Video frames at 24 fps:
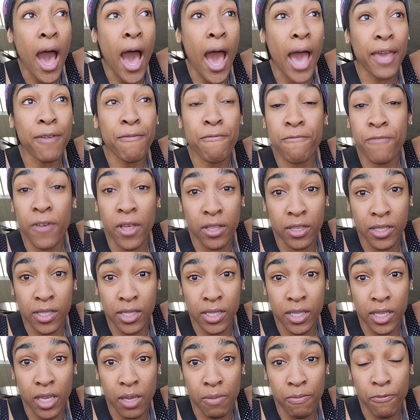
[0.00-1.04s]
I fell
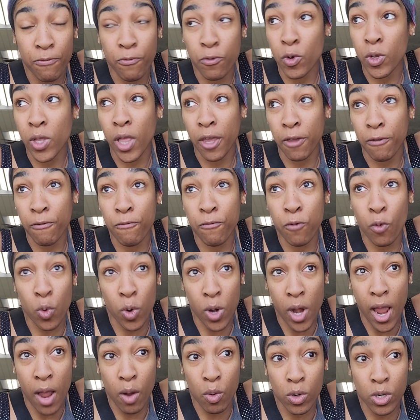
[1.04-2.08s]
asleep for like
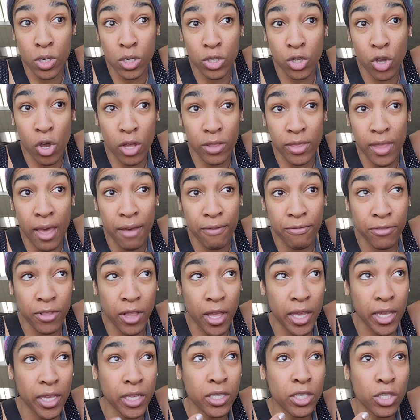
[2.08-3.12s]
4 hours on that
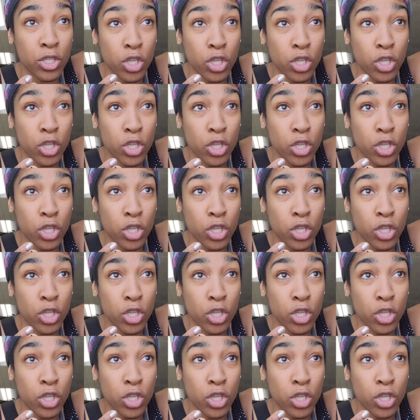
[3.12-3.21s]
flight.